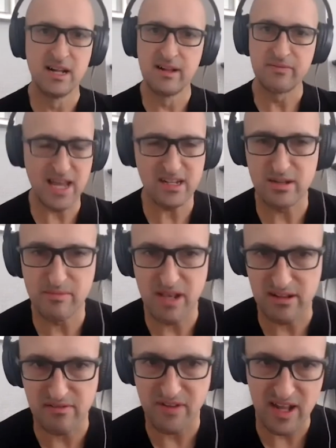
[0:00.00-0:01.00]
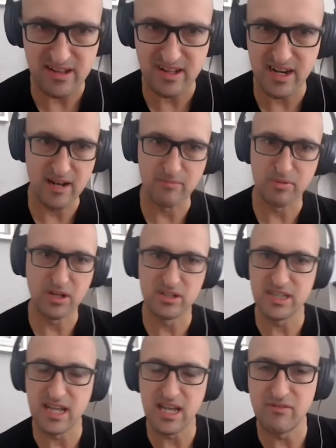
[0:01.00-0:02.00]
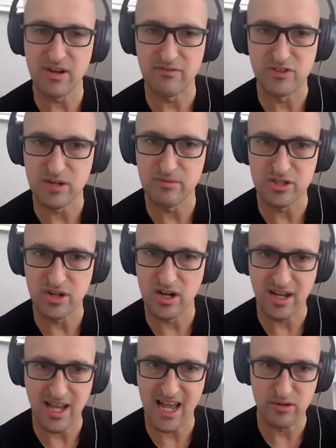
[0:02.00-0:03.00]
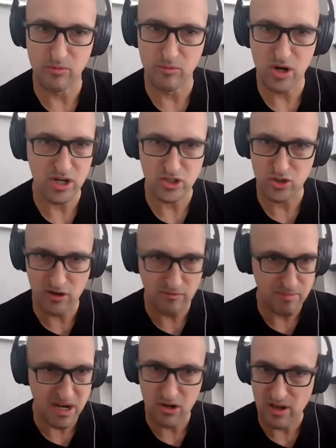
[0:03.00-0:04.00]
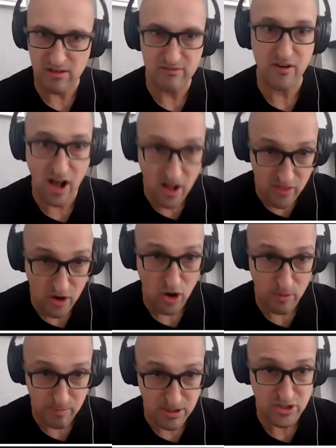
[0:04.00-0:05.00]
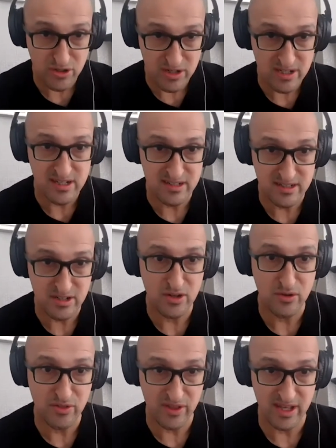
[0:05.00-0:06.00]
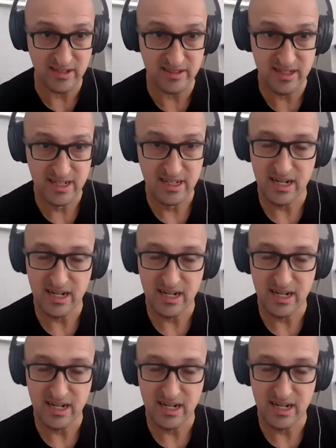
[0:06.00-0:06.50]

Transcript: That to me is fascinating, because even if Gymshark hadn't worked, you'd have been looking for other opportunities to do things.